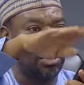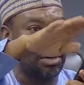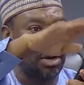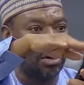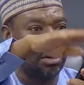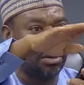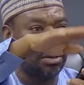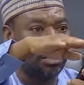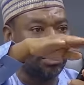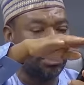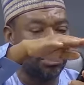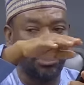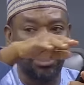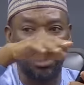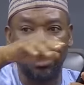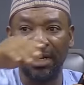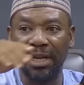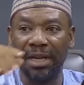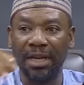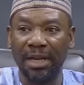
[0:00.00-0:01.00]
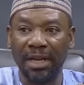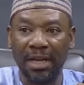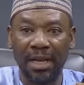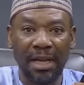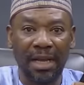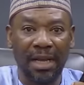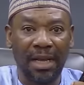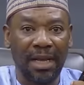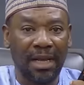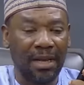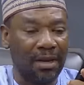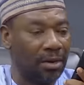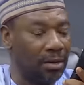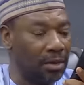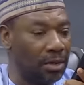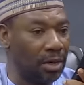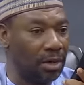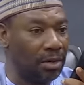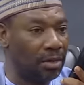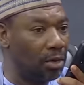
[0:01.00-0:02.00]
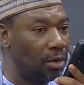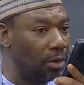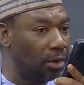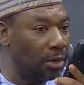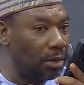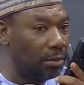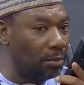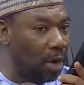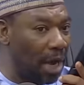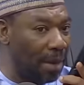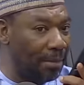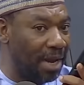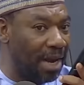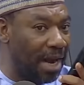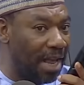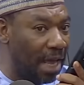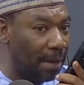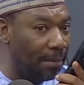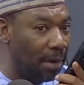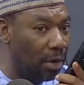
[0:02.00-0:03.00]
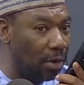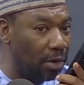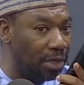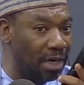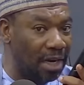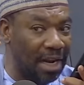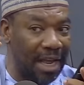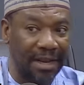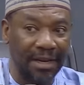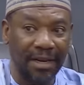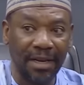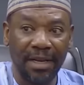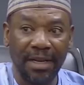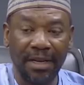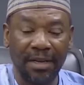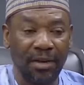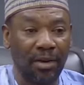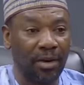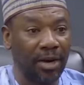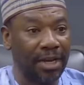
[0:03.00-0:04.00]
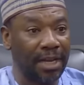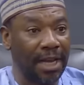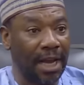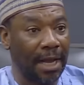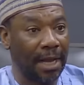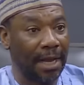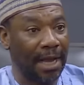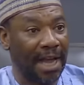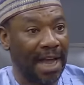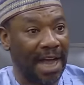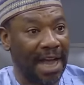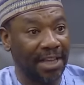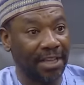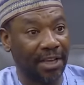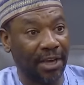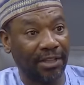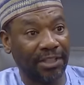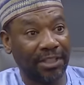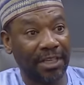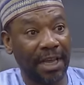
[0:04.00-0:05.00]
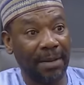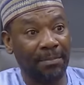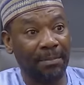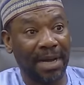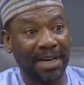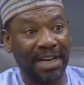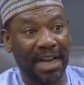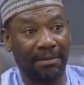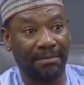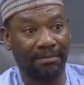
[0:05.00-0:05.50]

Hold on. Mohammed Ayama, hold the line. You go here, and you see Mariam.